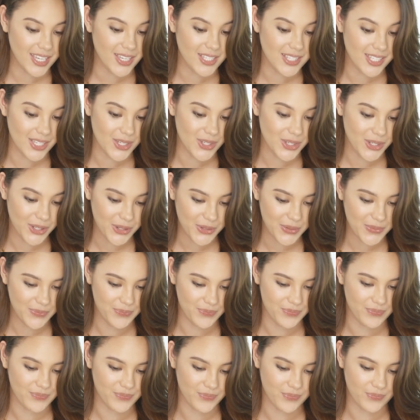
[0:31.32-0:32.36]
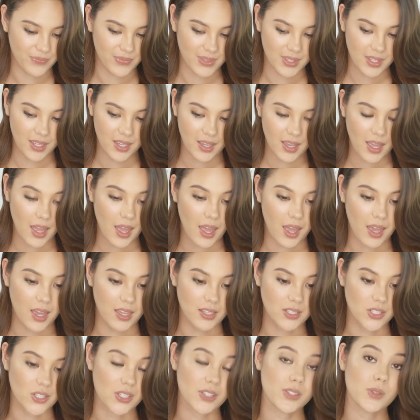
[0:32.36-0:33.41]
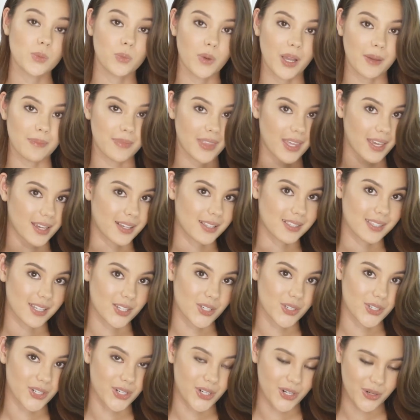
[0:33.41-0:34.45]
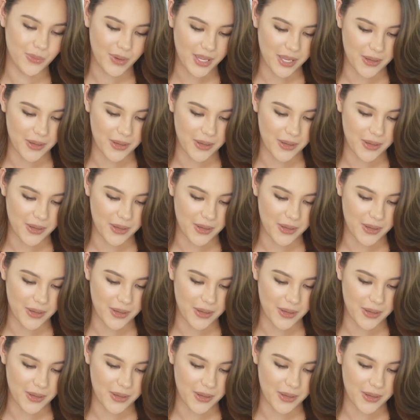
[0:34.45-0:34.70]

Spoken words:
Take a tissue and just wipe the excess sugar